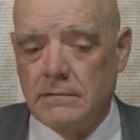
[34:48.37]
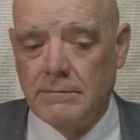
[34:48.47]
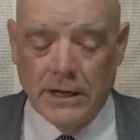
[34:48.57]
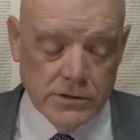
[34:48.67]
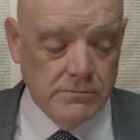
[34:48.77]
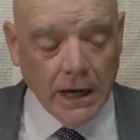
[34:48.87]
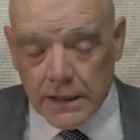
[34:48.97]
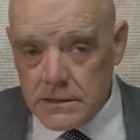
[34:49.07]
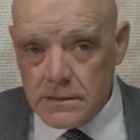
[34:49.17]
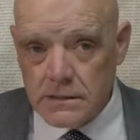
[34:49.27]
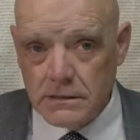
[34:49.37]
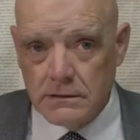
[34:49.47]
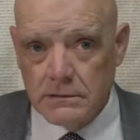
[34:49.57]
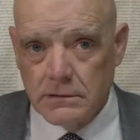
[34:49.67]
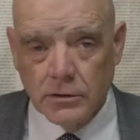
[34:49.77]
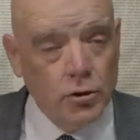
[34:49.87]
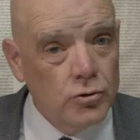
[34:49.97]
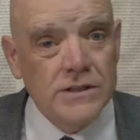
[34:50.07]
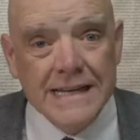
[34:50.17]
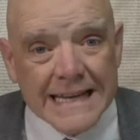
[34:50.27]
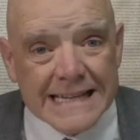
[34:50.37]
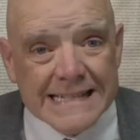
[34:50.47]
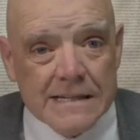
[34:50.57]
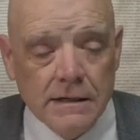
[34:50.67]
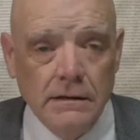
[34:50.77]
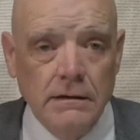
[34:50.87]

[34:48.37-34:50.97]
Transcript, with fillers: Mouse, mice. Goose, geese.